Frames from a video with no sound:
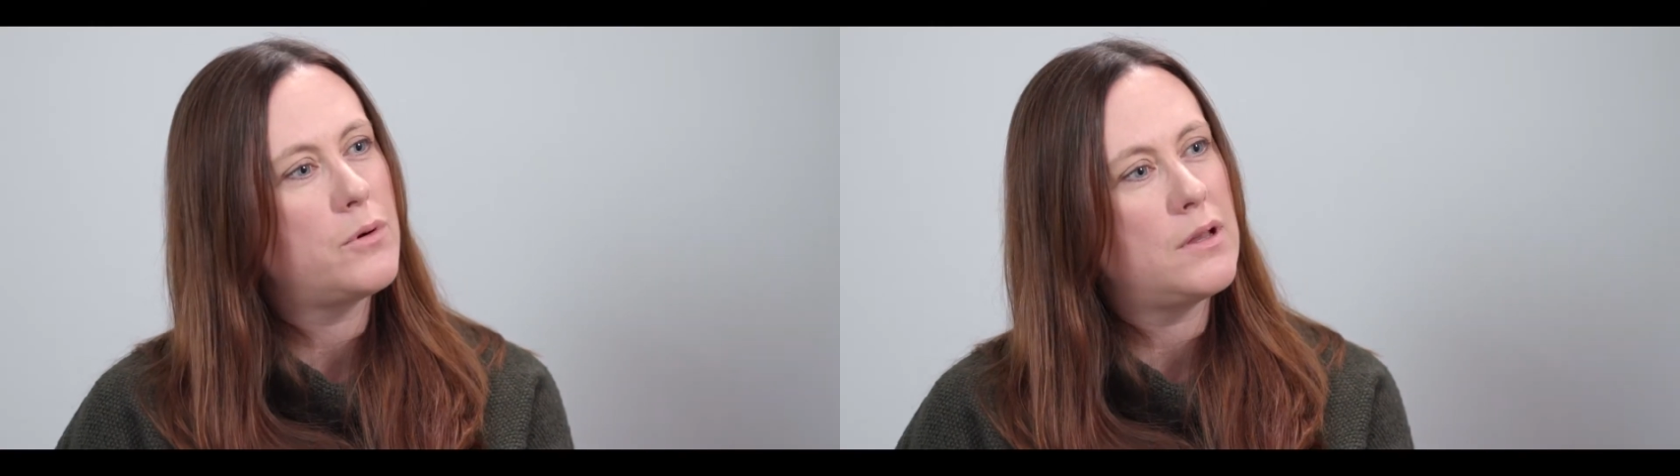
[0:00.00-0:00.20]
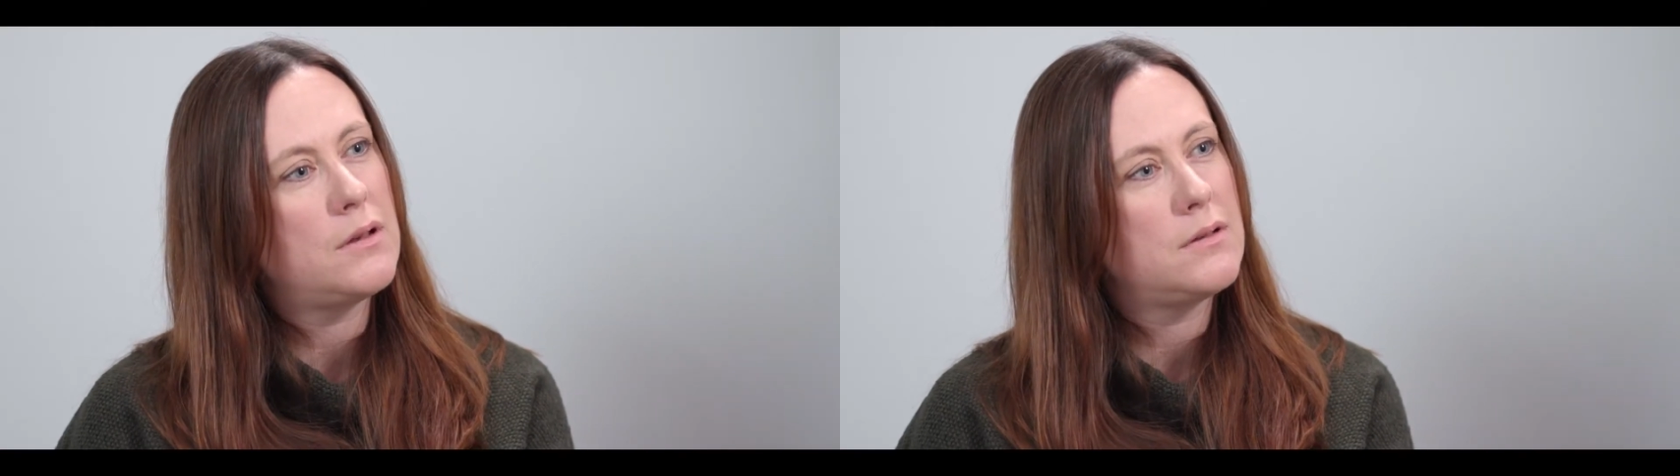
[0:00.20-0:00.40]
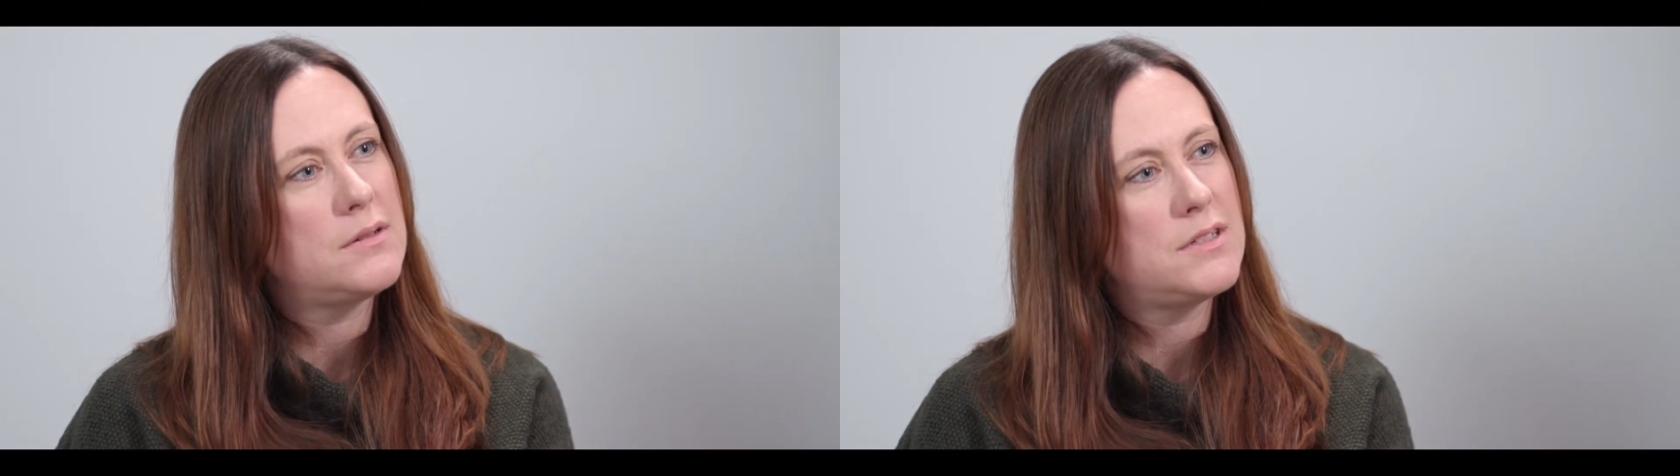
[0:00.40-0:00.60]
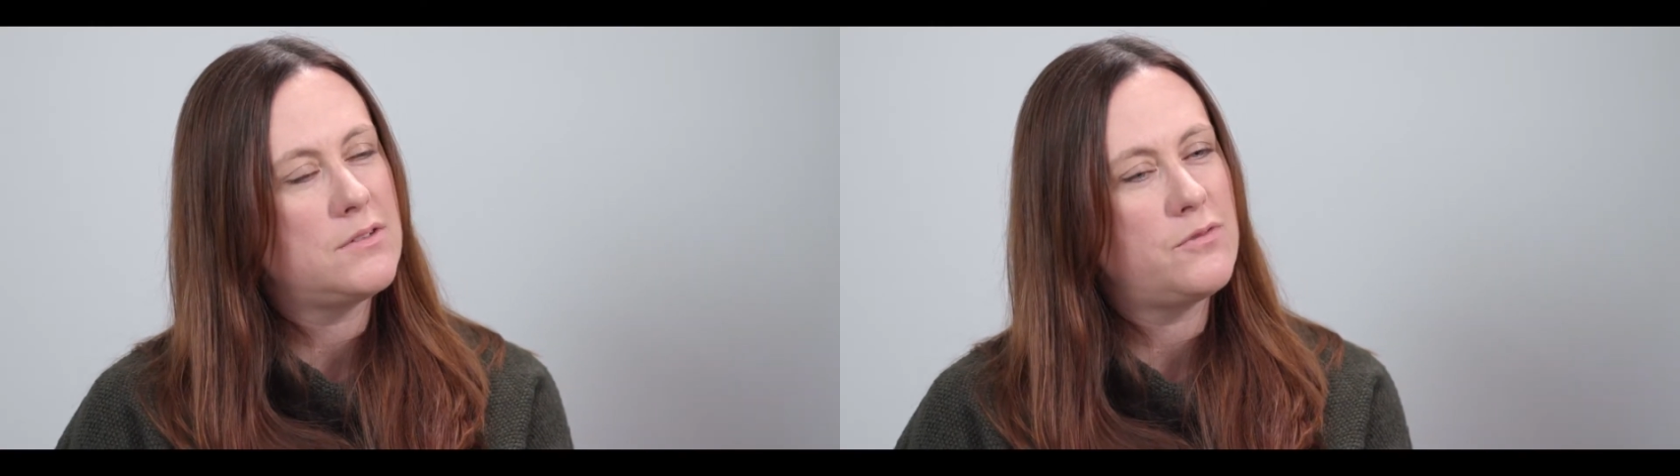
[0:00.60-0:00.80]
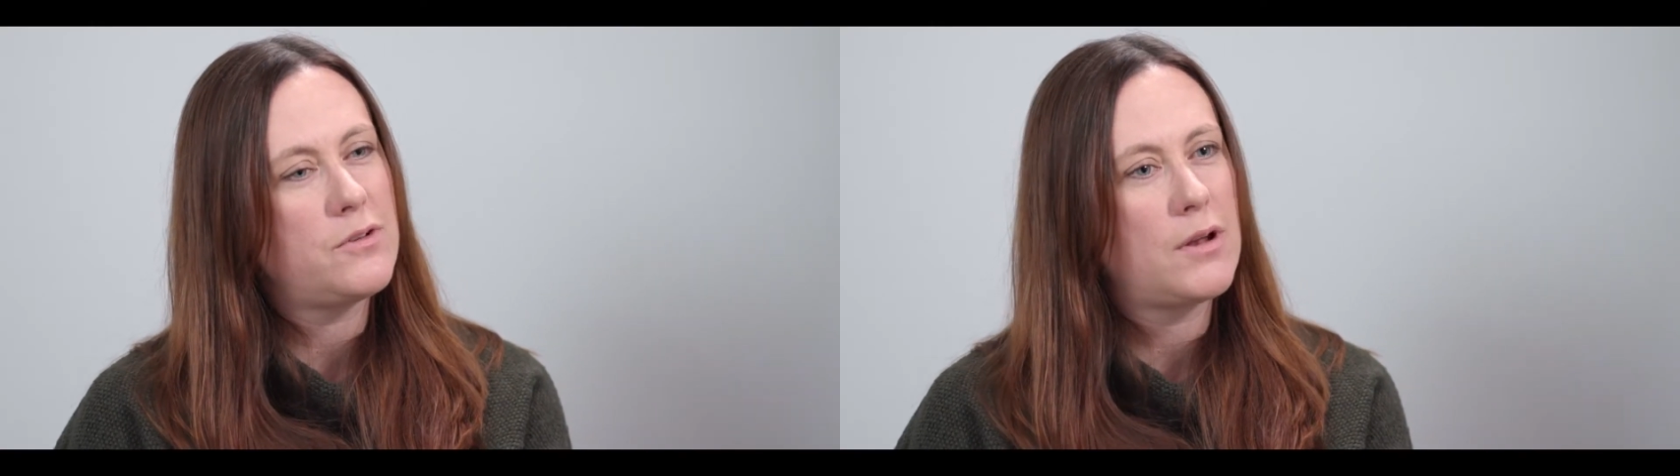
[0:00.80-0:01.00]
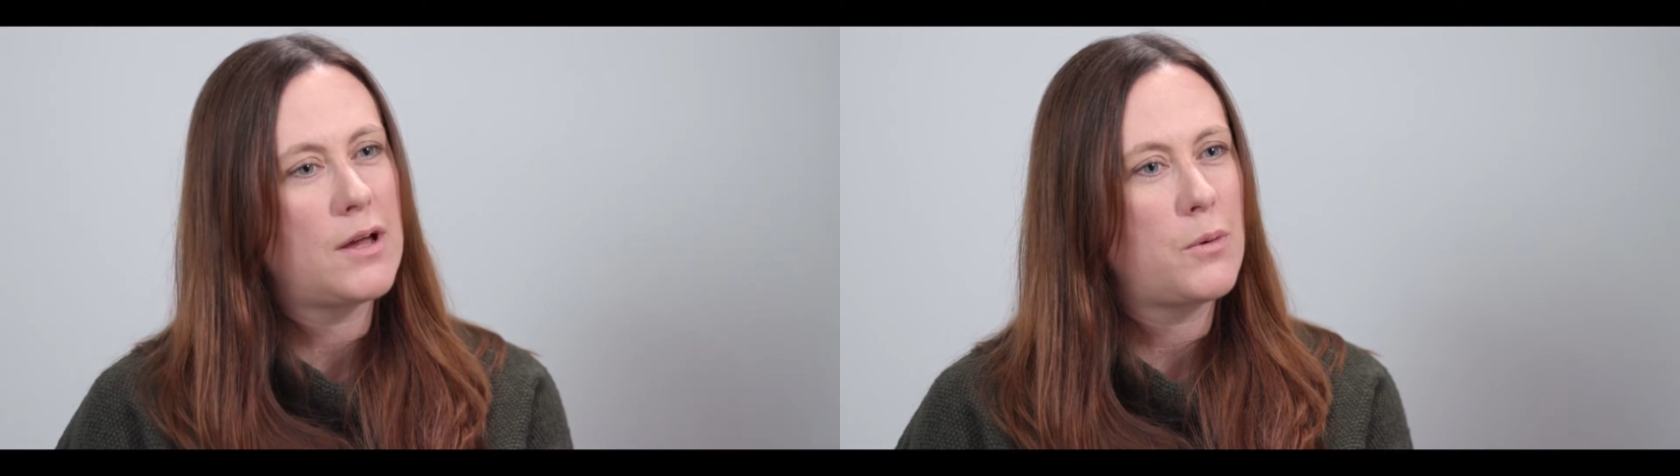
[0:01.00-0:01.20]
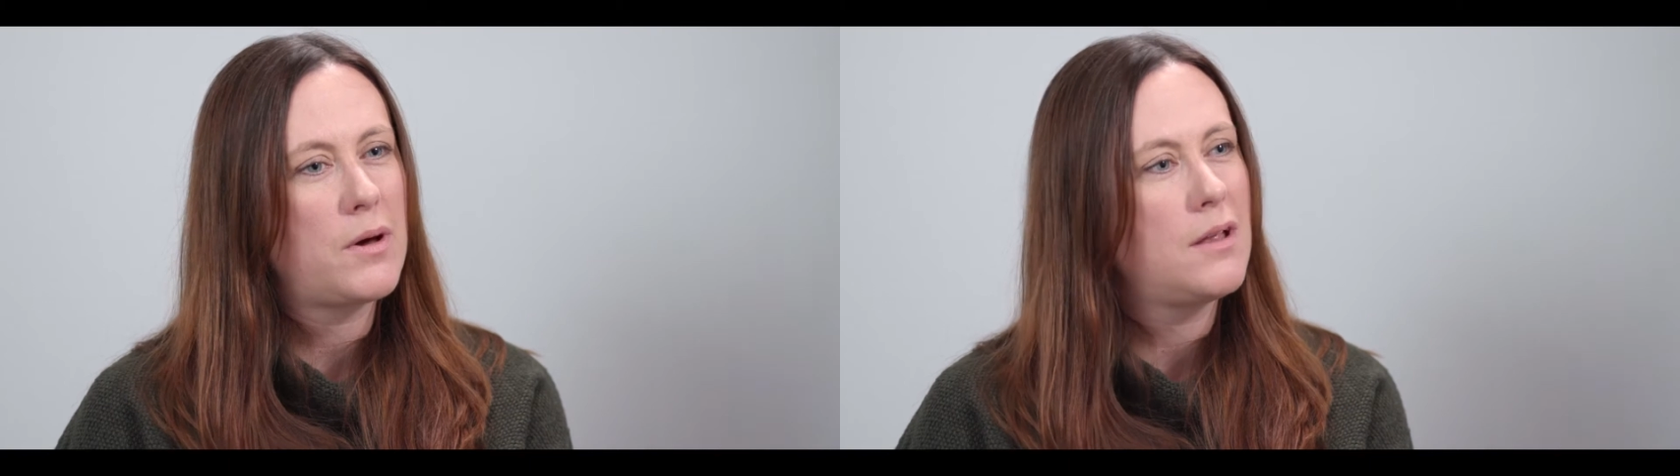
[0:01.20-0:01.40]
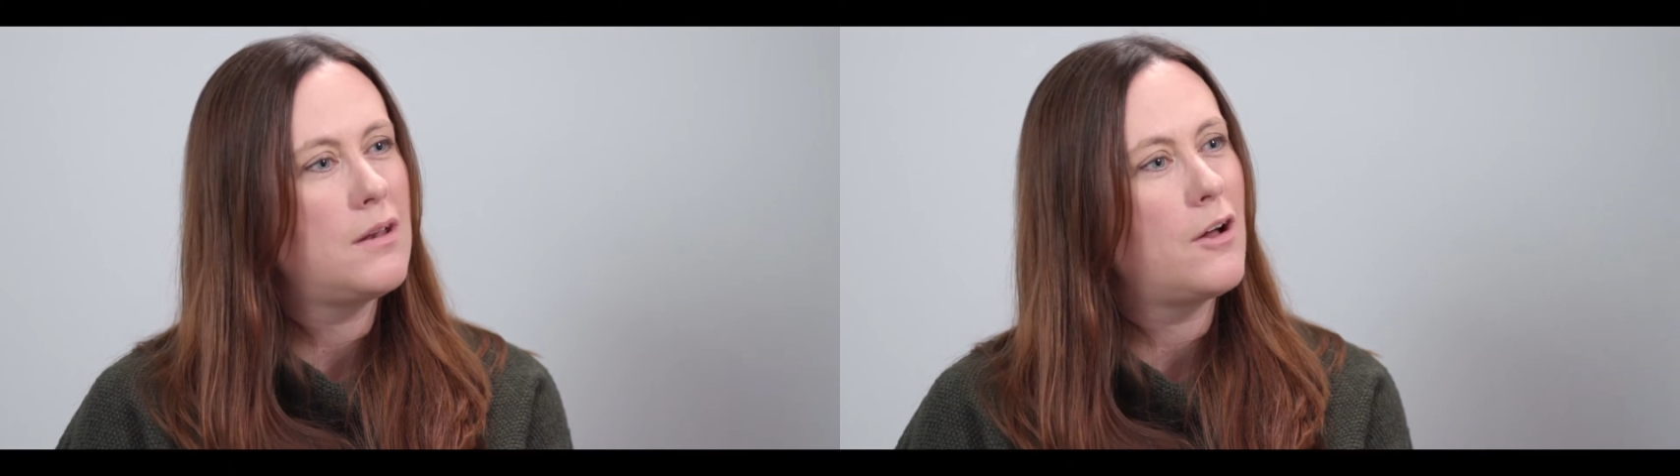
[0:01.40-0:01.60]
point didn't feel like
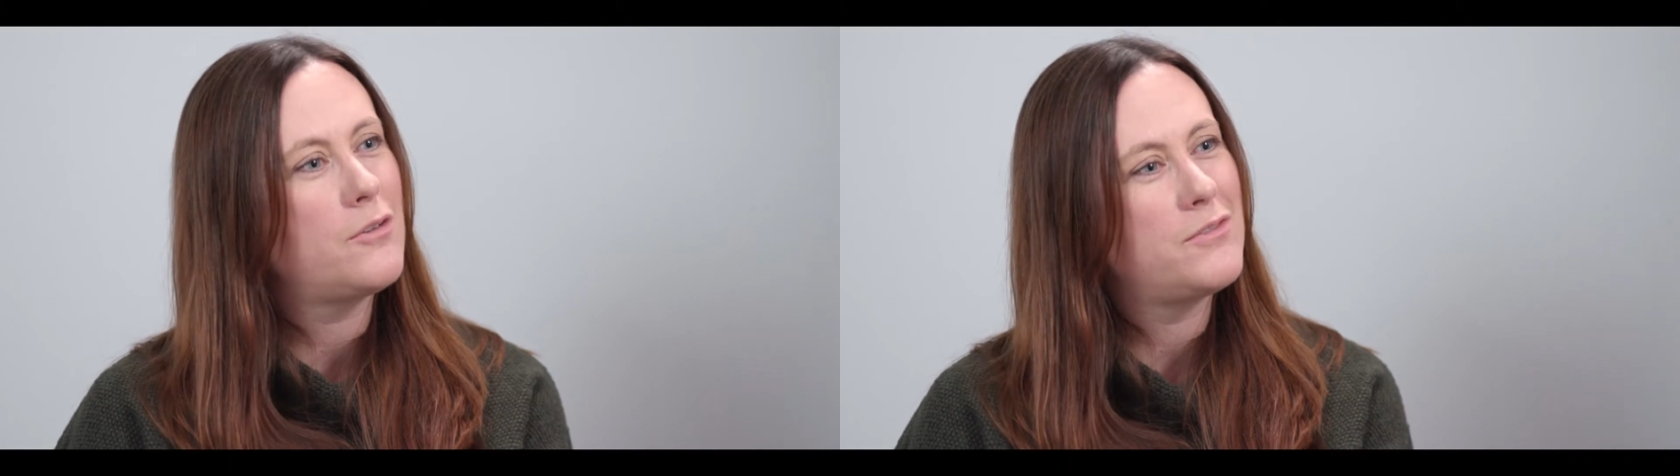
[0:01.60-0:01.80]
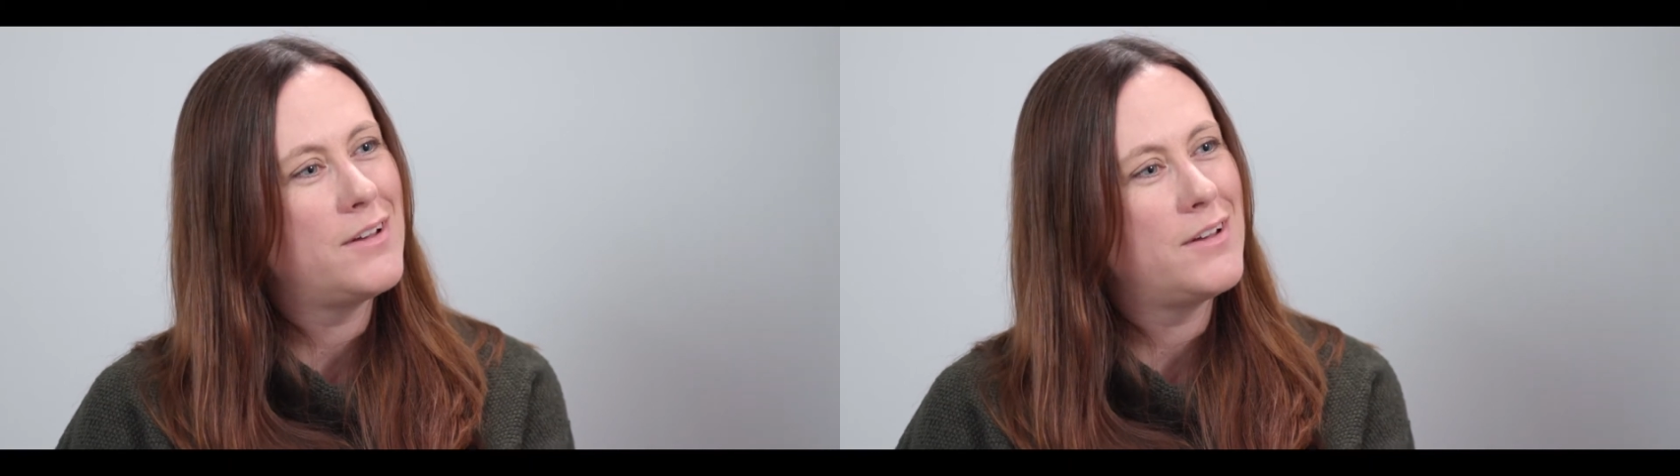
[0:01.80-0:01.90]
quite enough.